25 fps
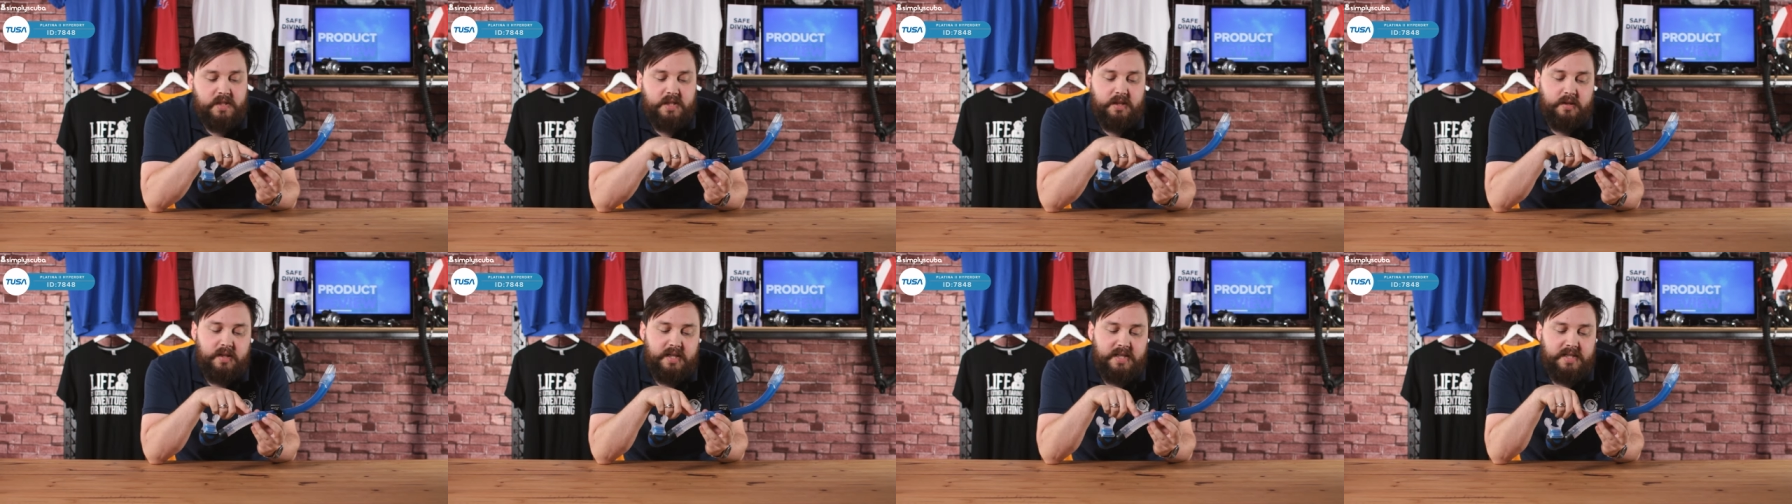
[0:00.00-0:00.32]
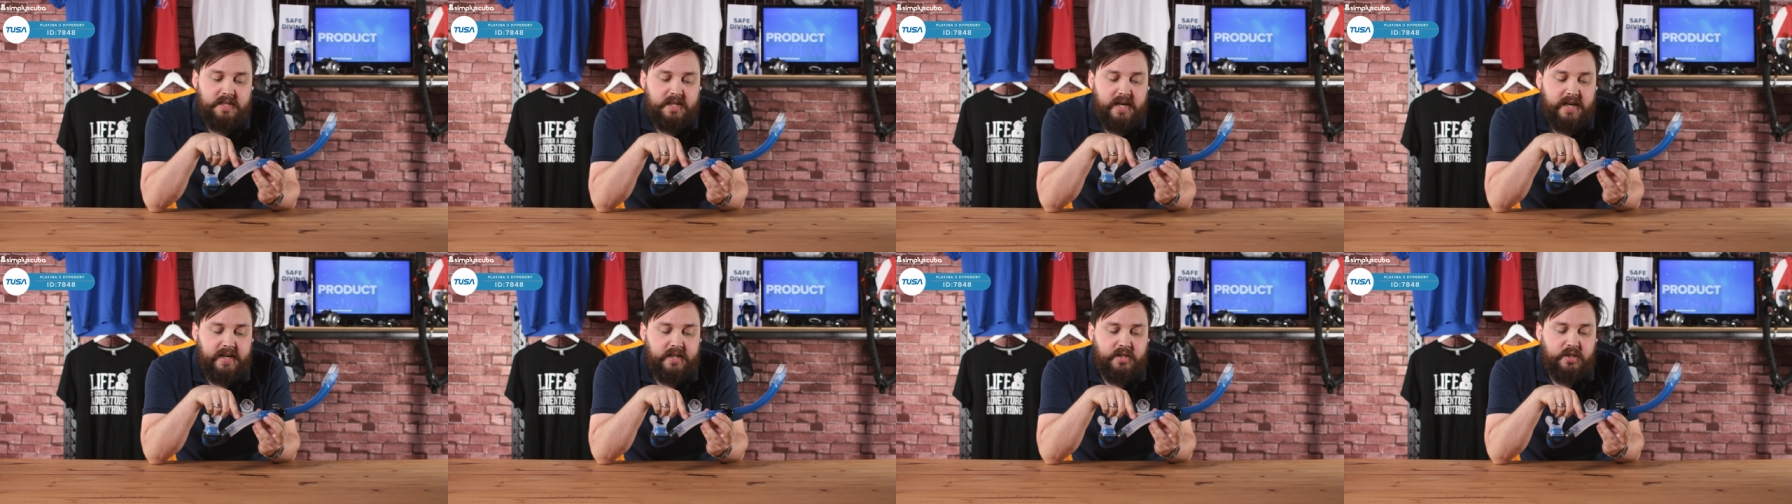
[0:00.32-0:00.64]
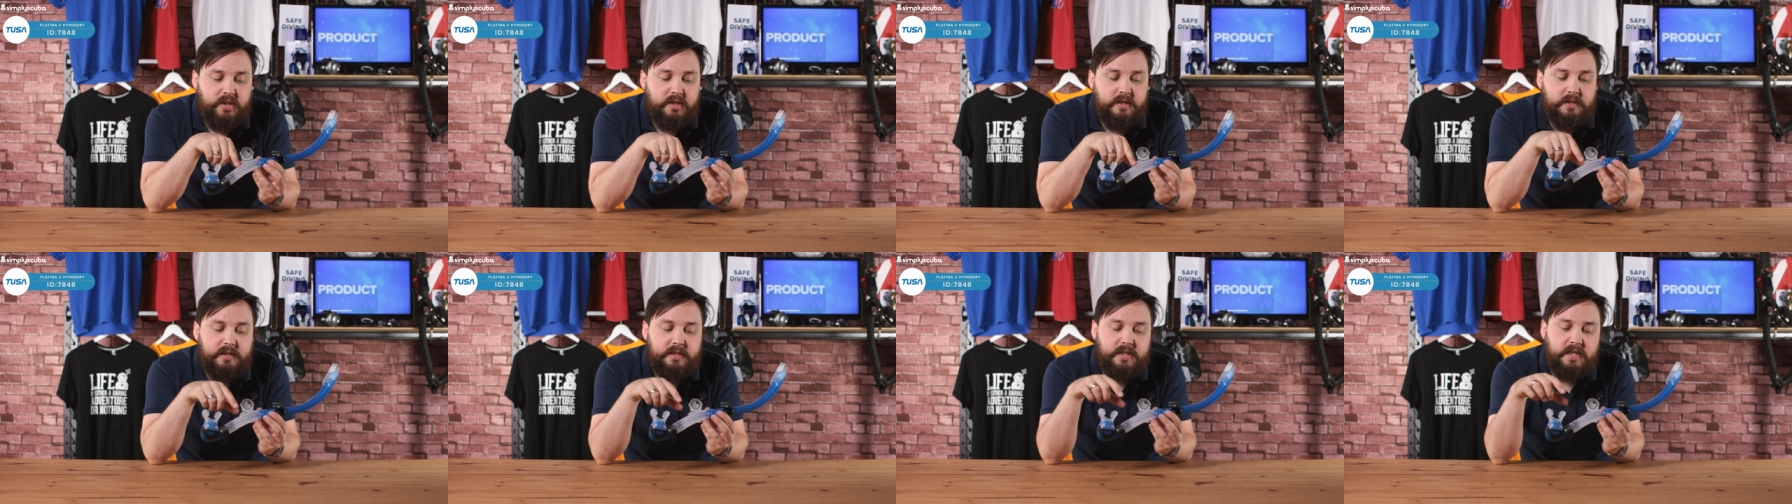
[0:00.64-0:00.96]
So this
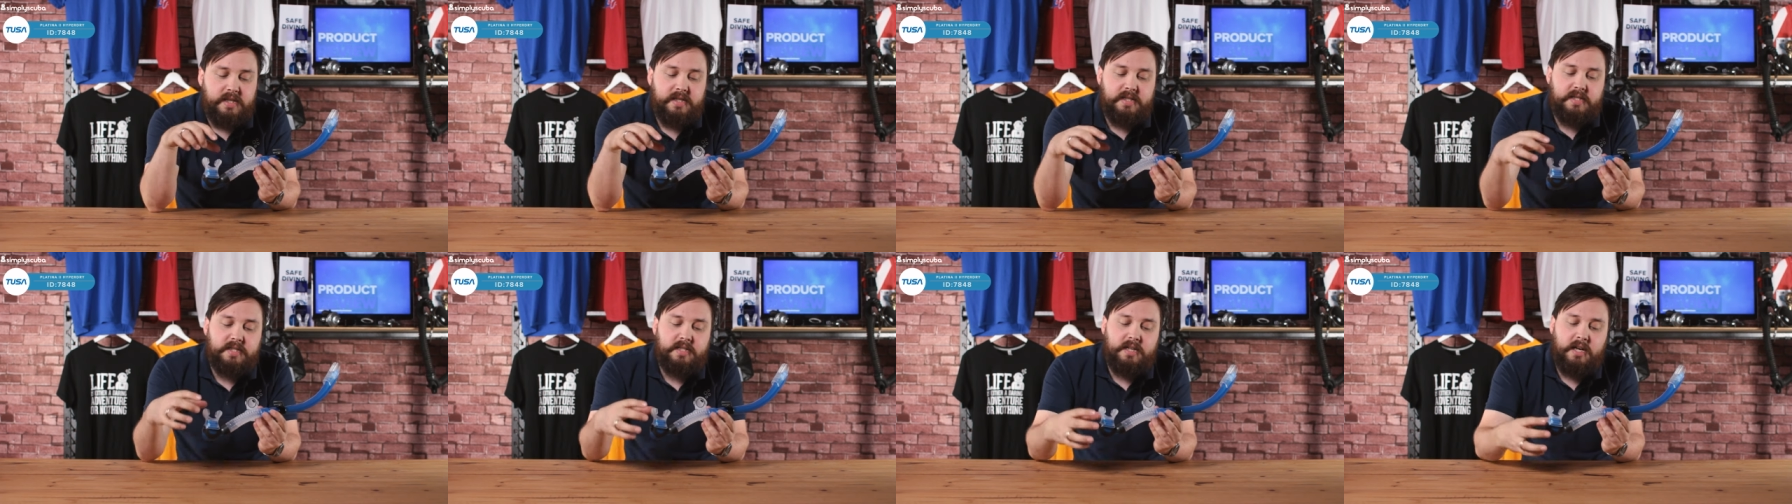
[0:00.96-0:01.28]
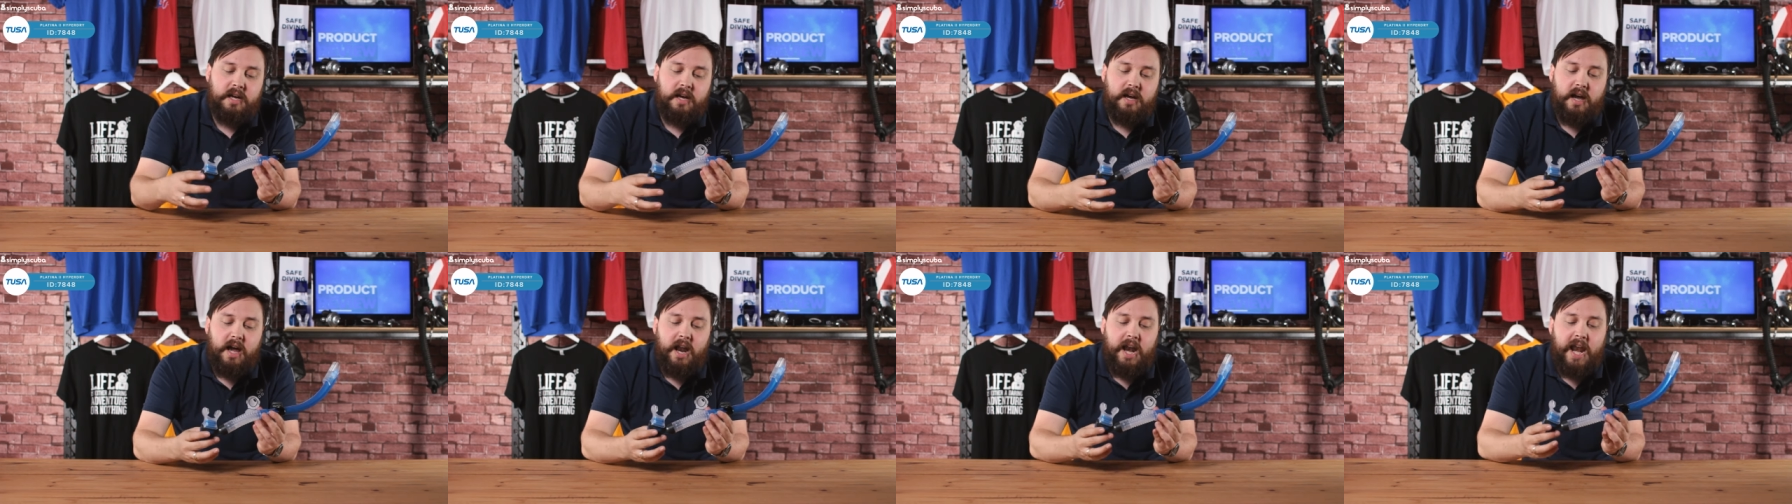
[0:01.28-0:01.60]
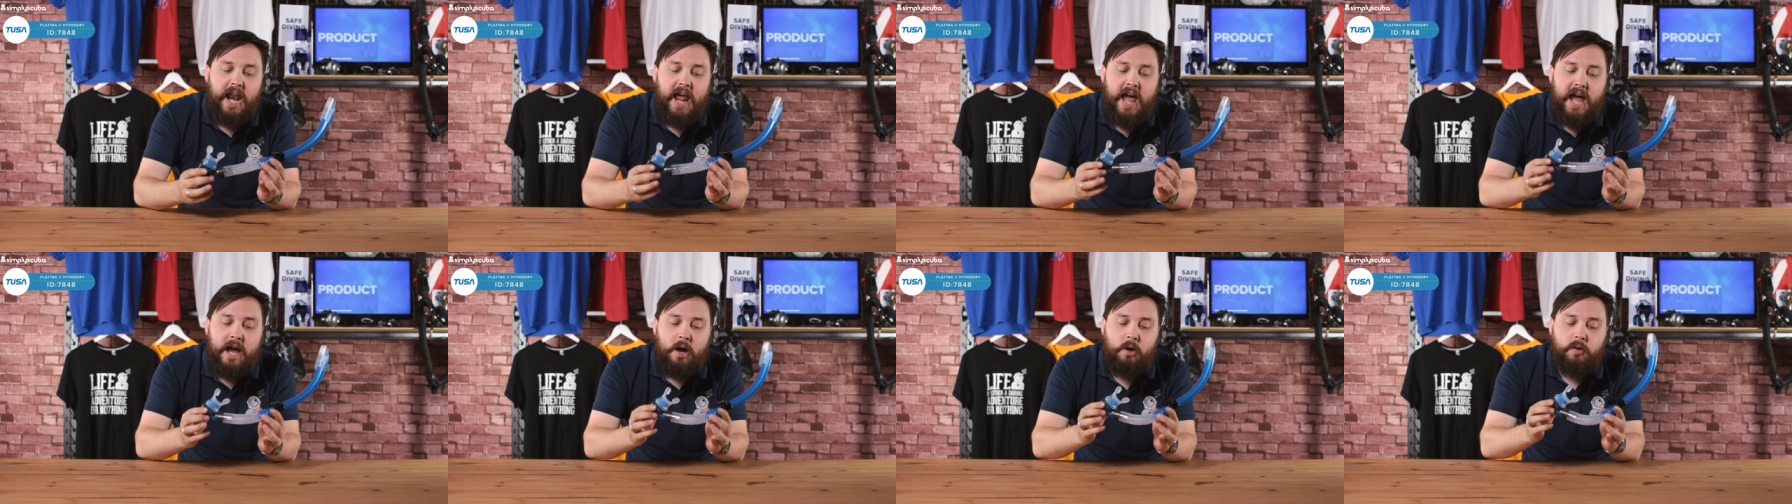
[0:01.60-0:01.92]
section just uh,
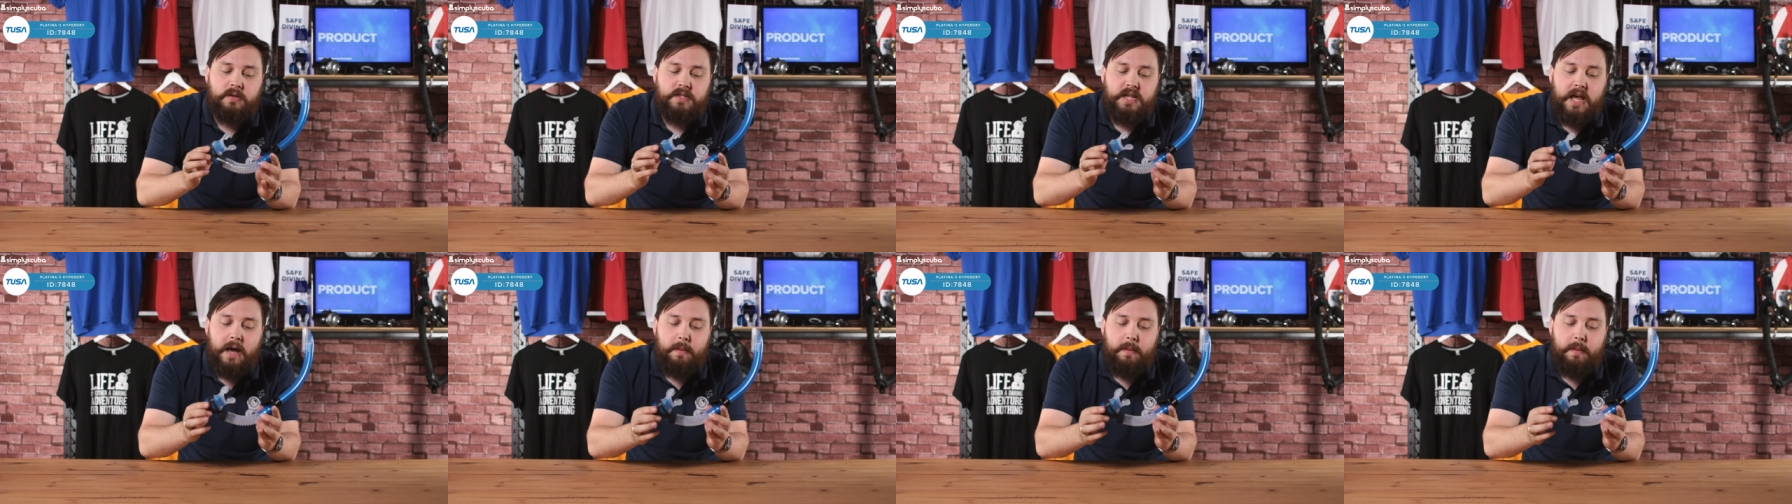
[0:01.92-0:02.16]
allows